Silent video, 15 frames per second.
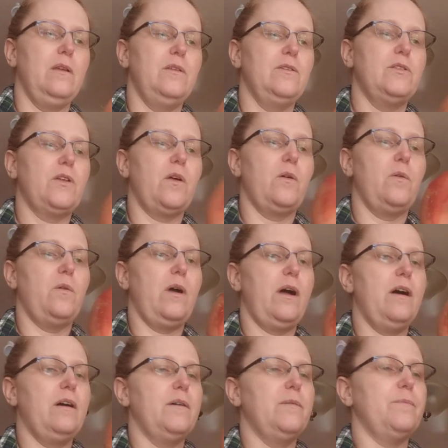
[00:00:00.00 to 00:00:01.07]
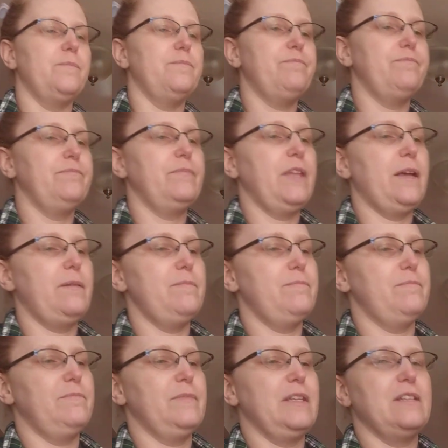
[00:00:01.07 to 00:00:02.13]
So, yep,
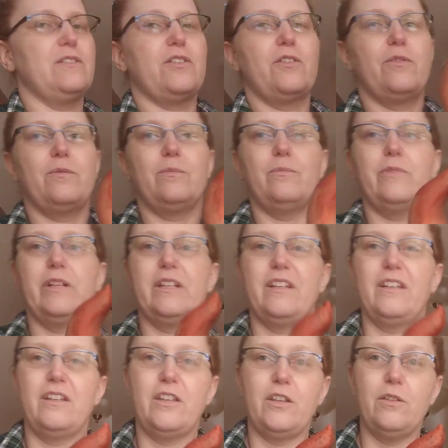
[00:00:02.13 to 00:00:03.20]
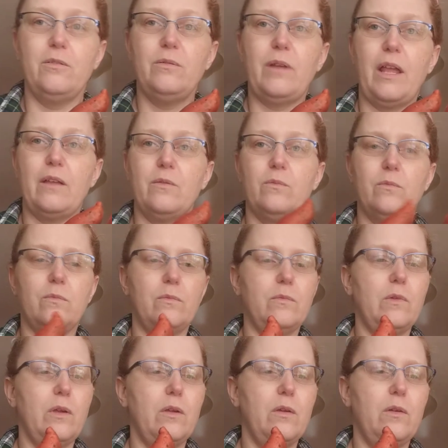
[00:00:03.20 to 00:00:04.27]
these are really cute and
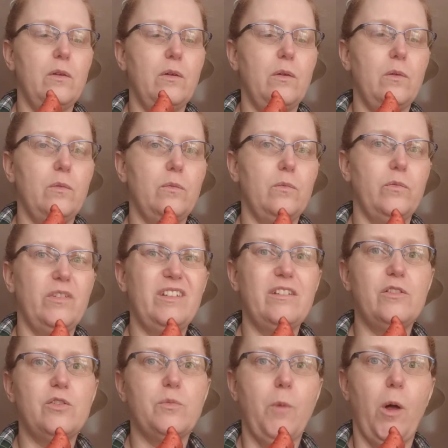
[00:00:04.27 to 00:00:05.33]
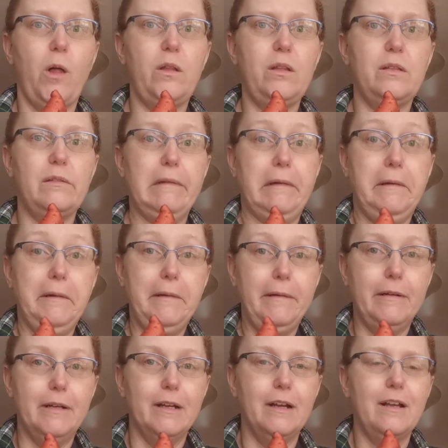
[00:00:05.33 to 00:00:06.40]
really small.
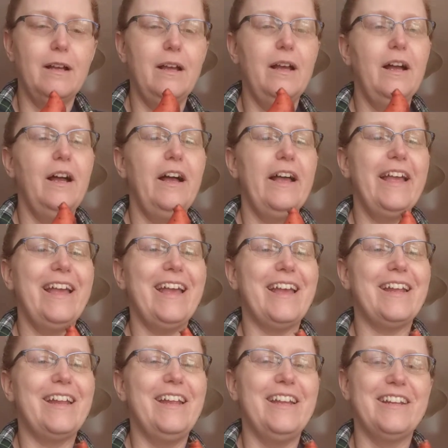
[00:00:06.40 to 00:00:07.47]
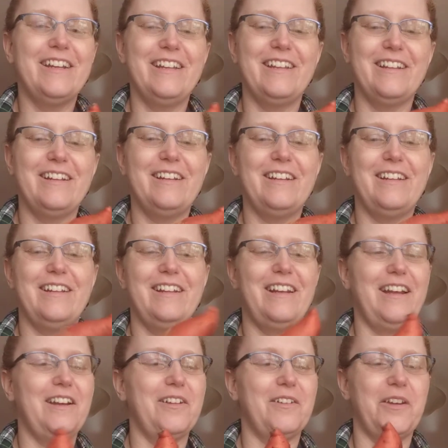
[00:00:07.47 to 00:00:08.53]
And
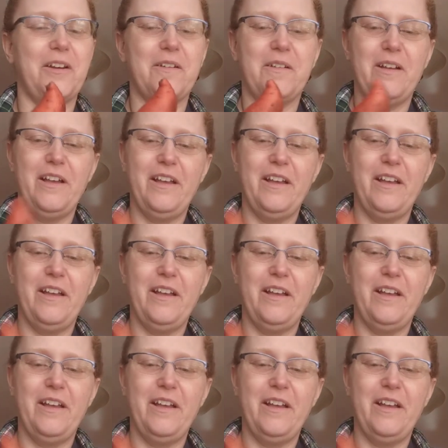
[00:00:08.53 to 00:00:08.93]
I don't know.